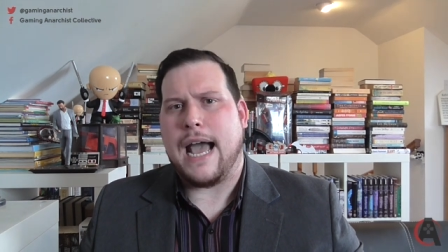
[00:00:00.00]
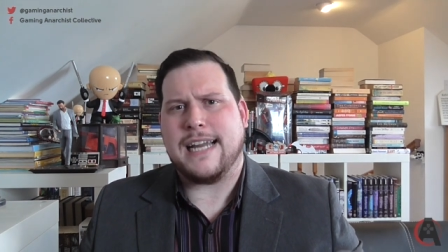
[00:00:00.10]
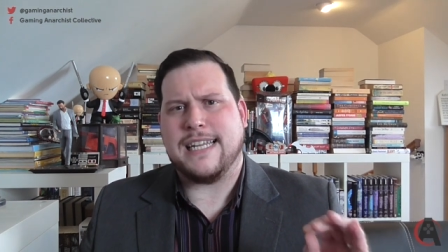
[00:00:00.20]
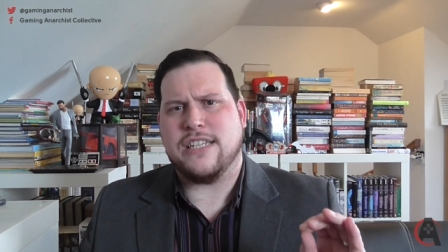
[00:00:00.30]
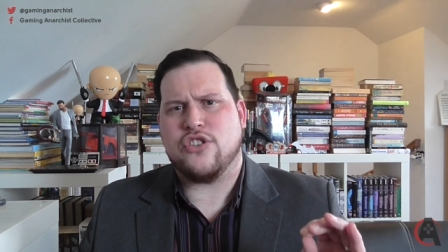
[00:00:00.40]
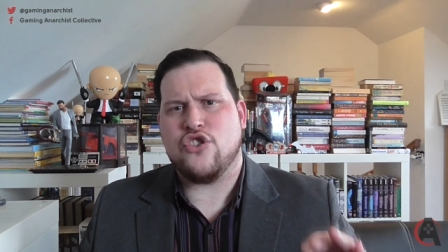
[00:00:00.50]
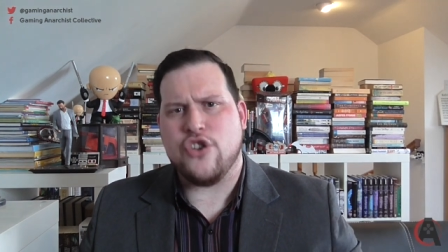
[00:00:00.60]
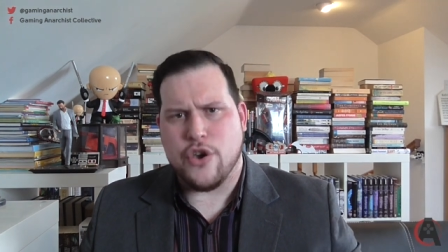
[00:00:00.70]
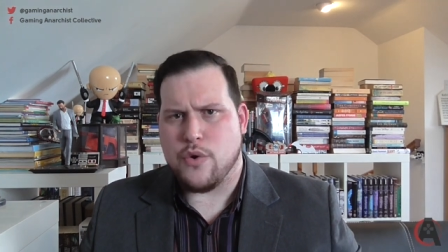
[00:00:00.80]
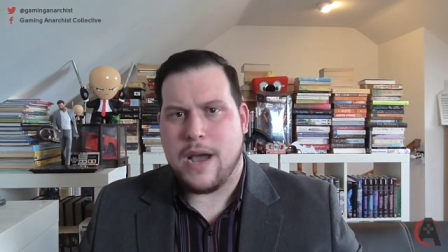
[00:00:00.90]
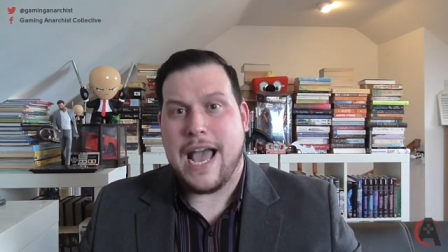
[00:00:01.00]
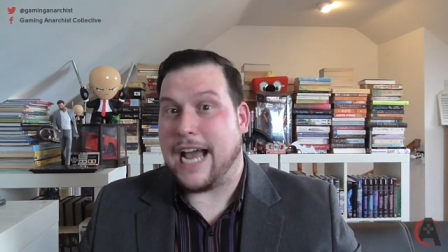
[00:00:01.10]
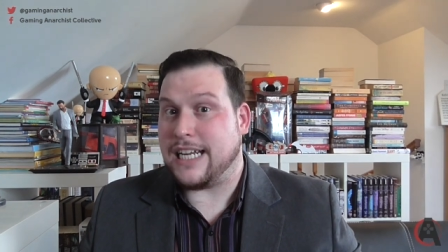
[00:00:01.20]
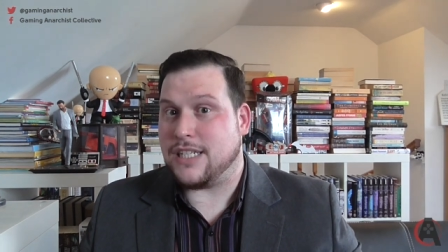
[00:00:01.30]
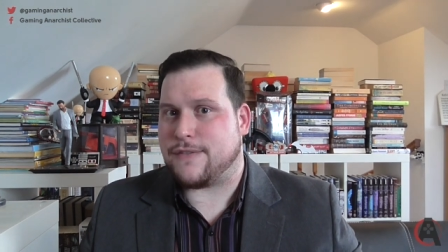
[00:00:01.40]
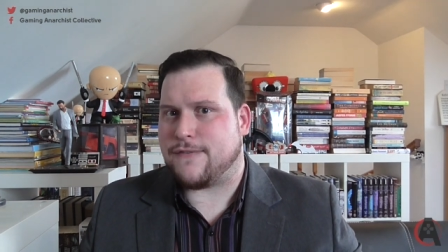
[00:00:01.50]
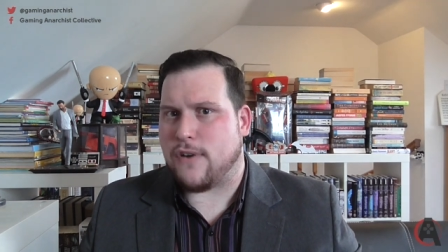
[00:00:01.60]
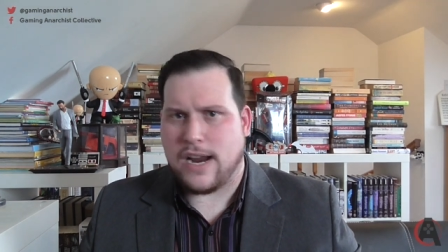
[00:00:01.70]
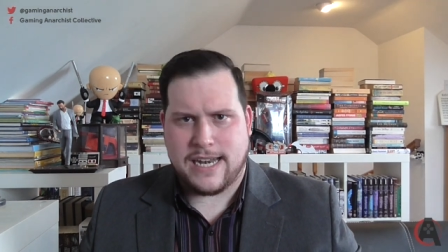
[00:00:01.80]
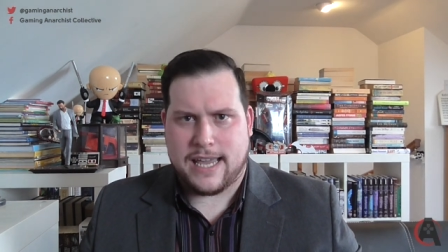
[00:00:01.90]
and he's new and he's
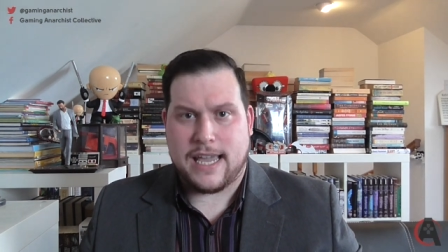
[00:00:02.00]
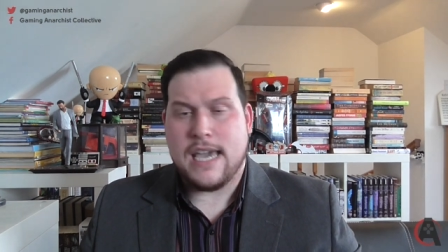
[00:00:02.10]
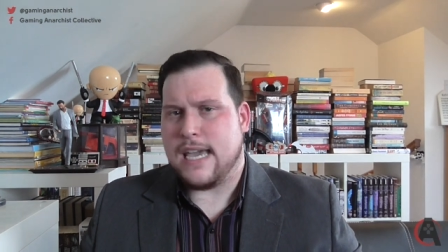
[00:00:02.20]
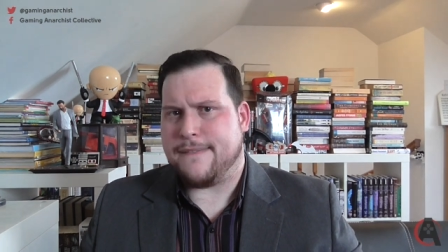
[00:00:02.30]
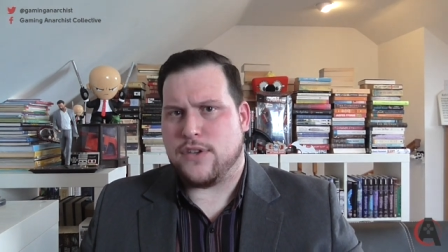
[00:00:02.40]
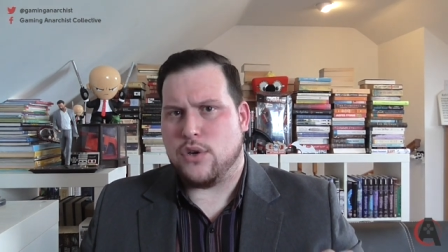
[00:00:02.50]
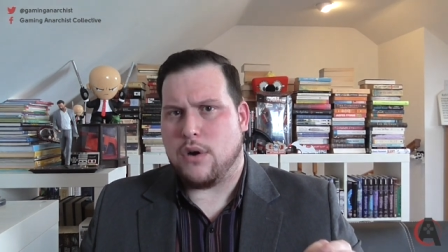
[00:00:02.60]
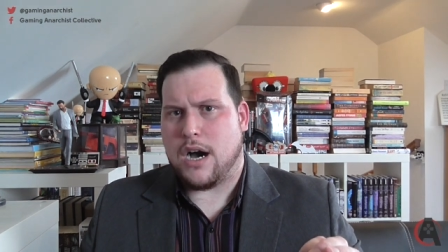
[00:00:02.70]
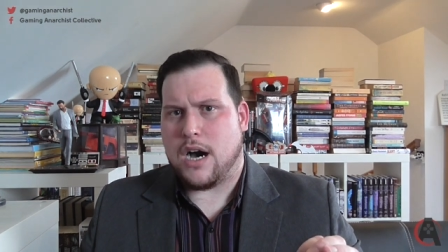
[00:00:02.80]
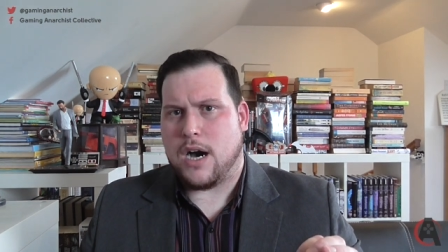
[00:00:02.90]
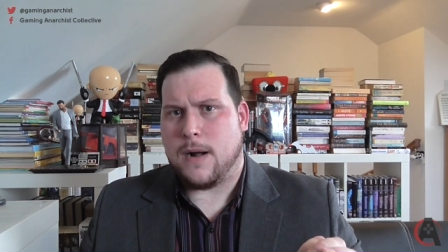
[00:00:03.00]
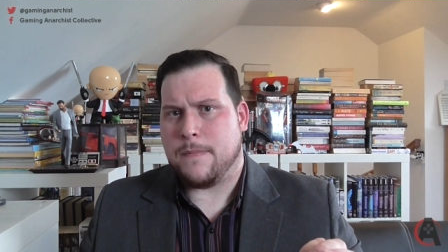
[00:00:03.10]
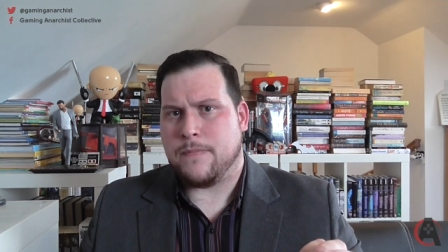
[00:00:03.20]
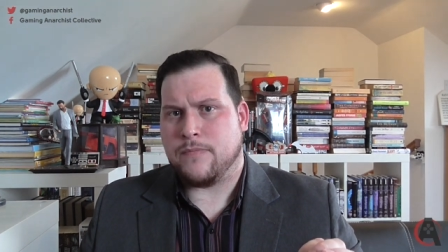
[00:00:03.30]
frightening. If you are